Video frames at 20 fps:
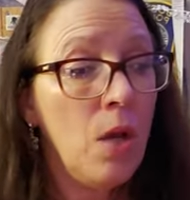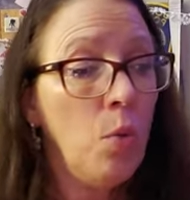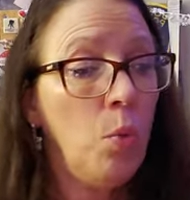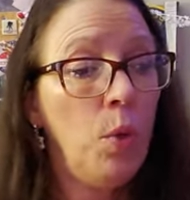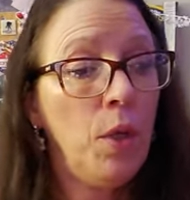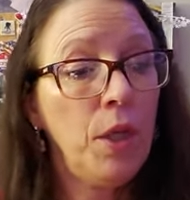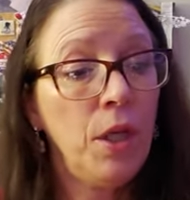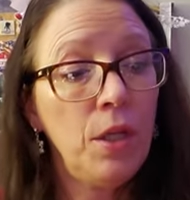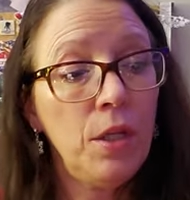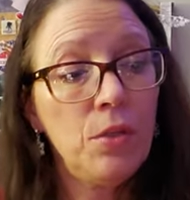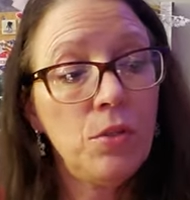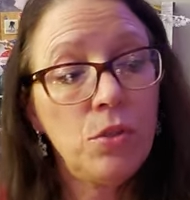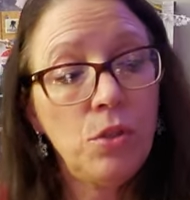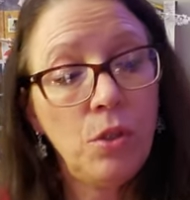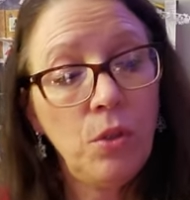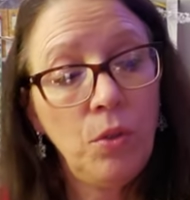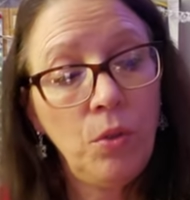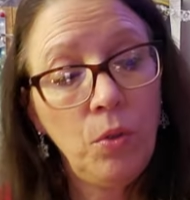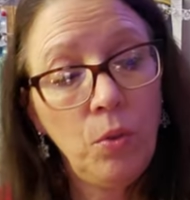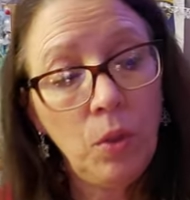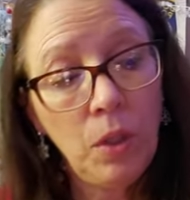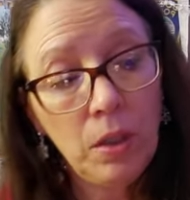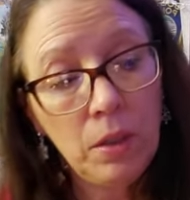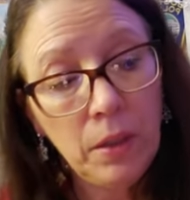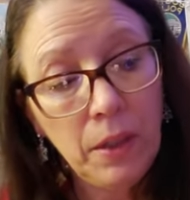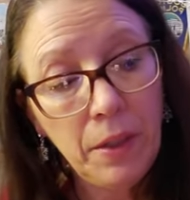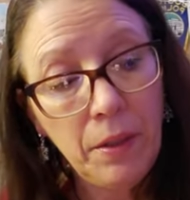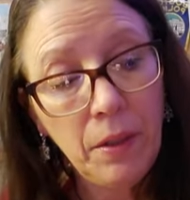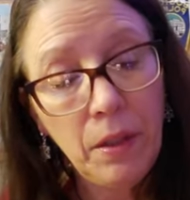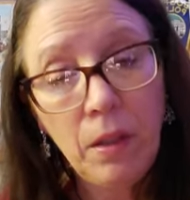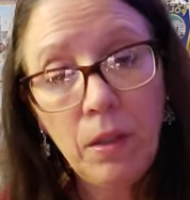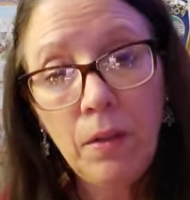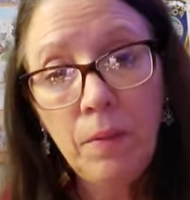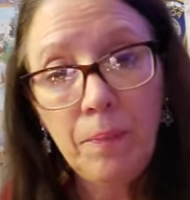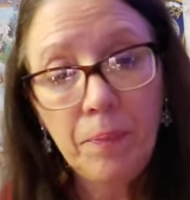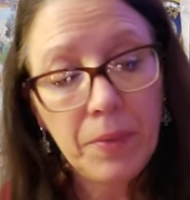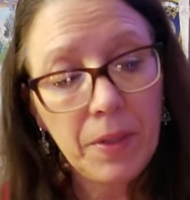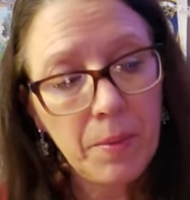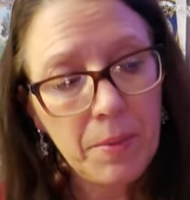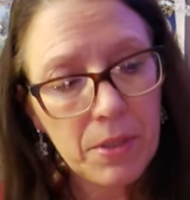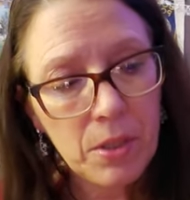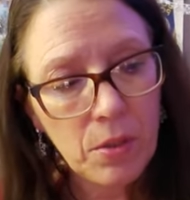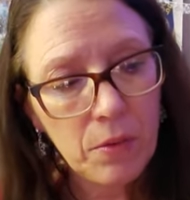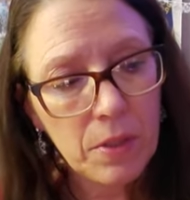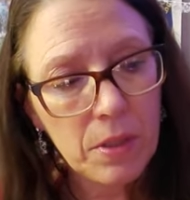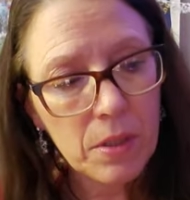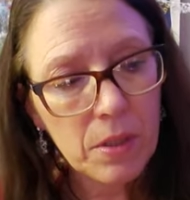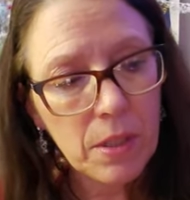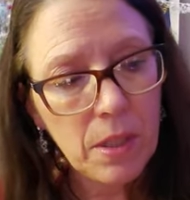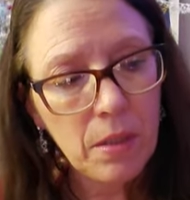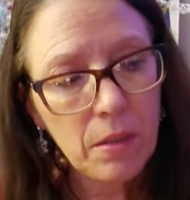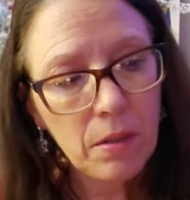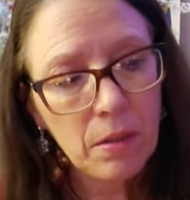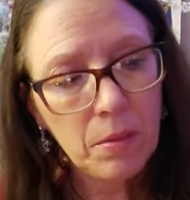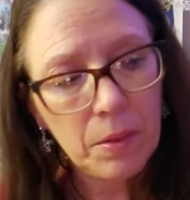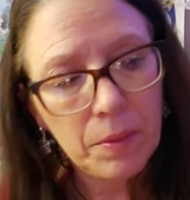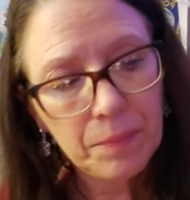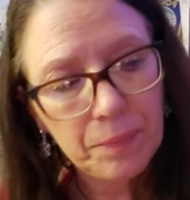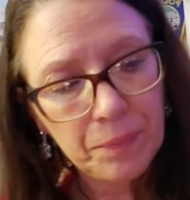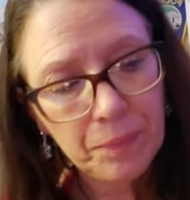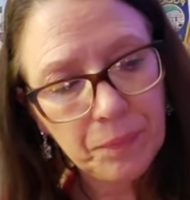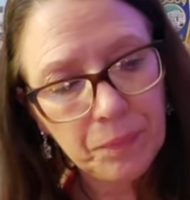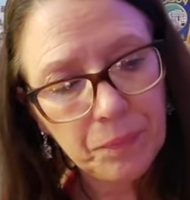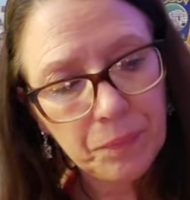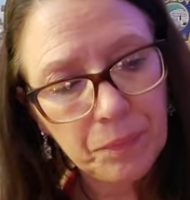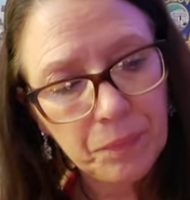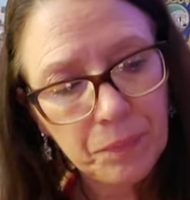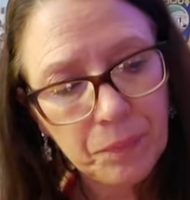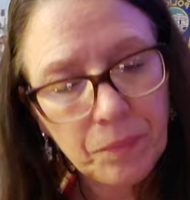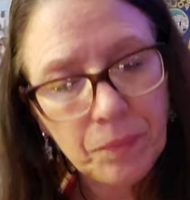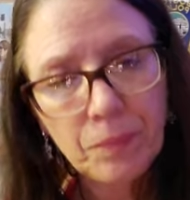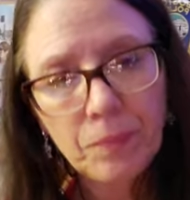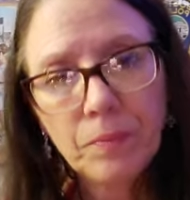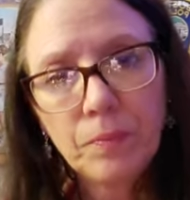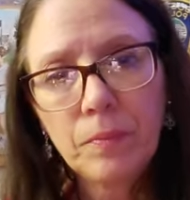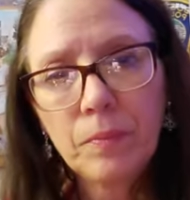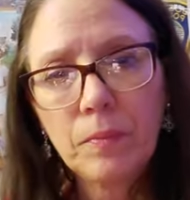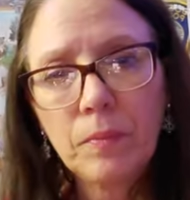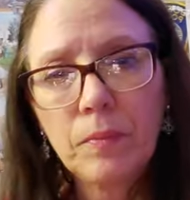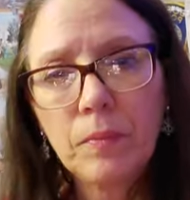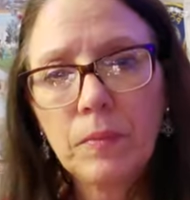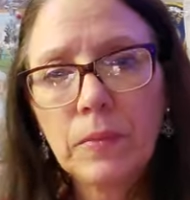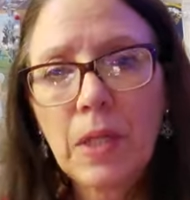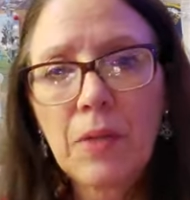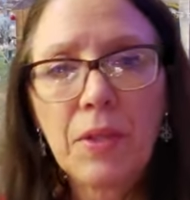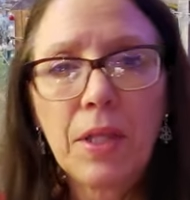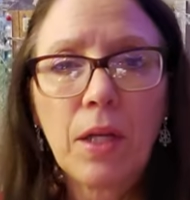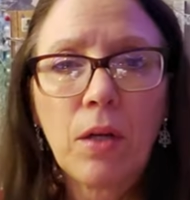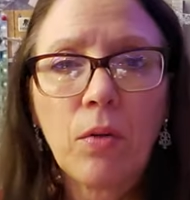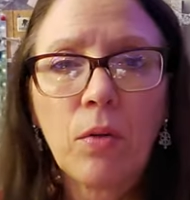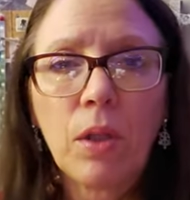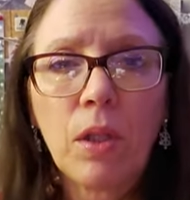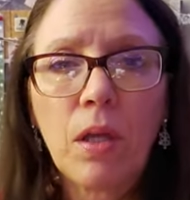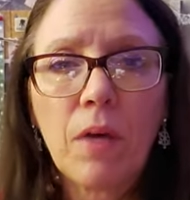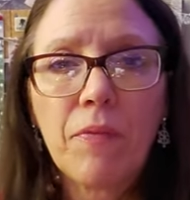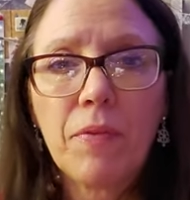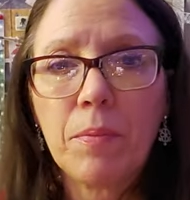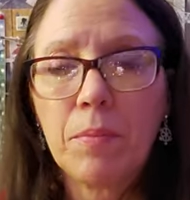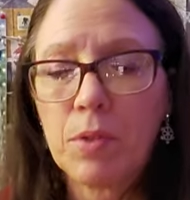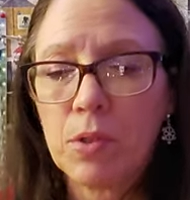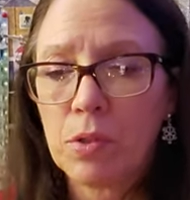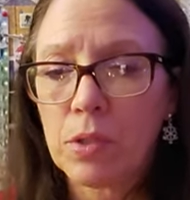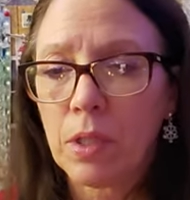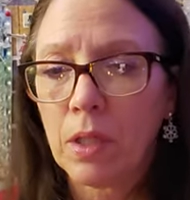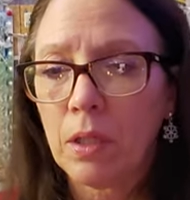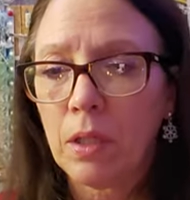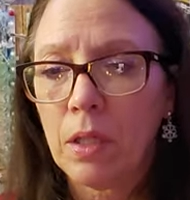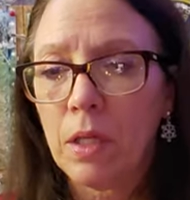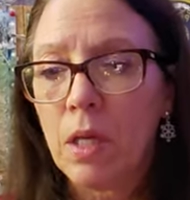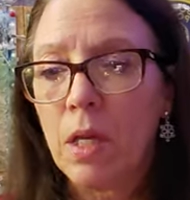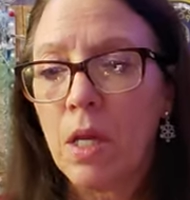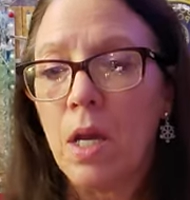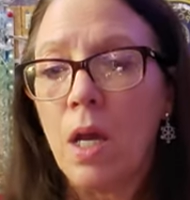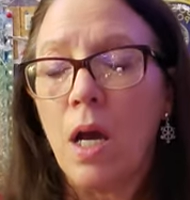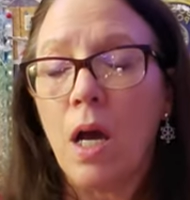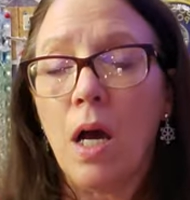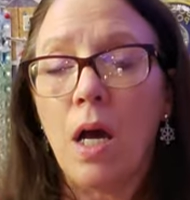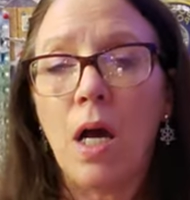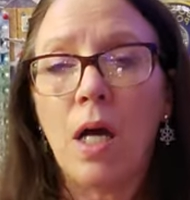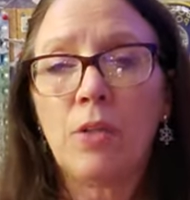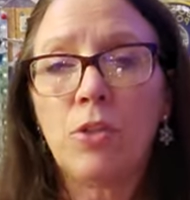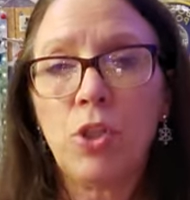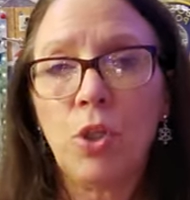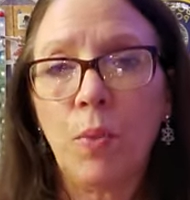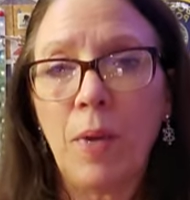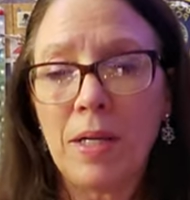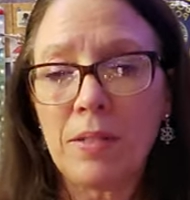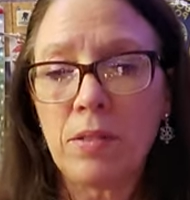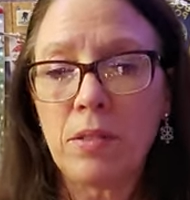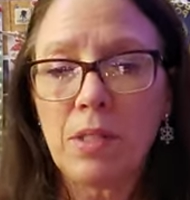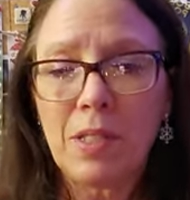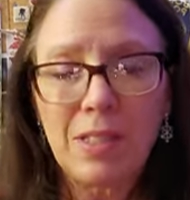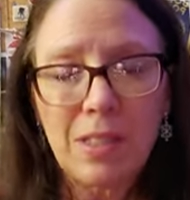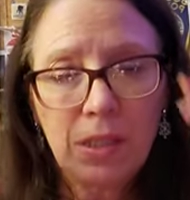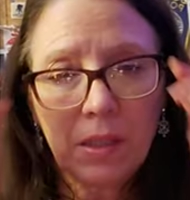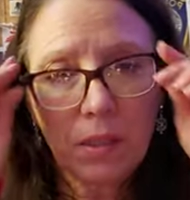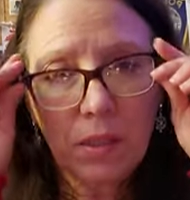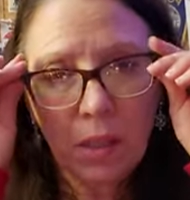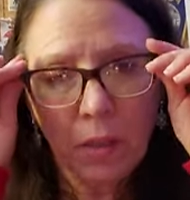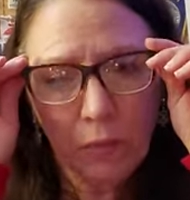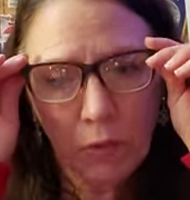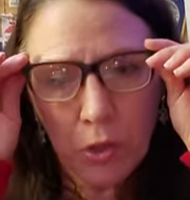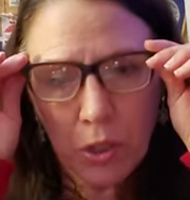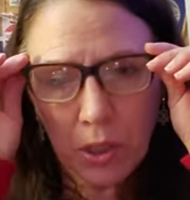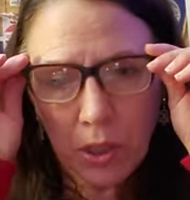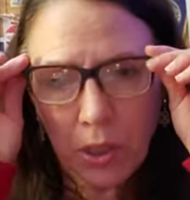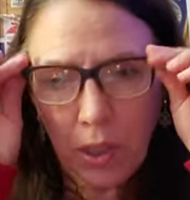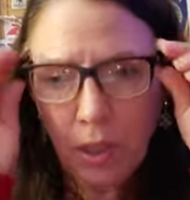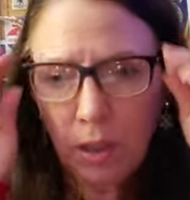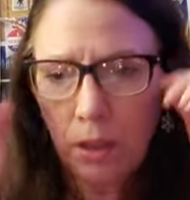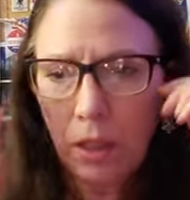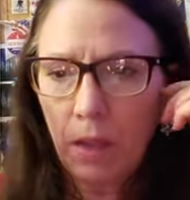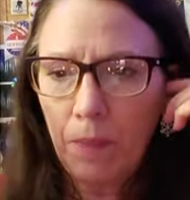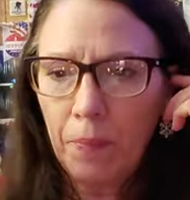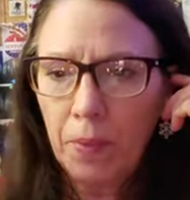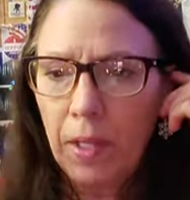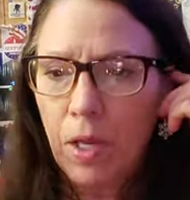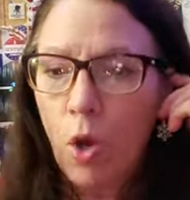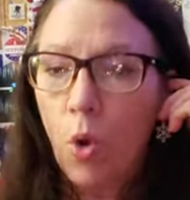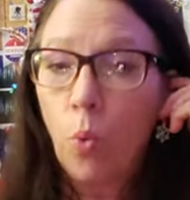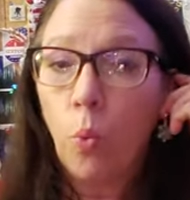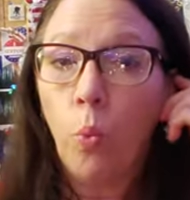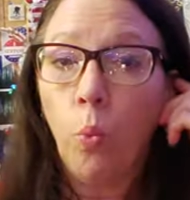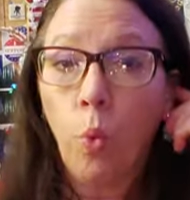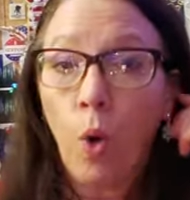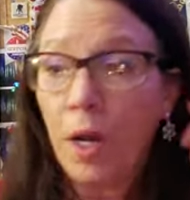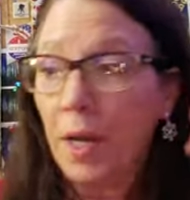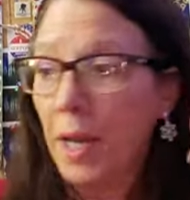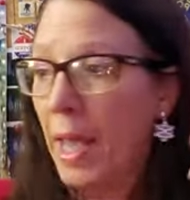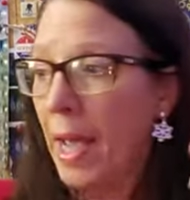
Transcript: We're gonna do a little, let me turn this down a little. Not that I don't love the music. Uh, two ounces of silver tequila, one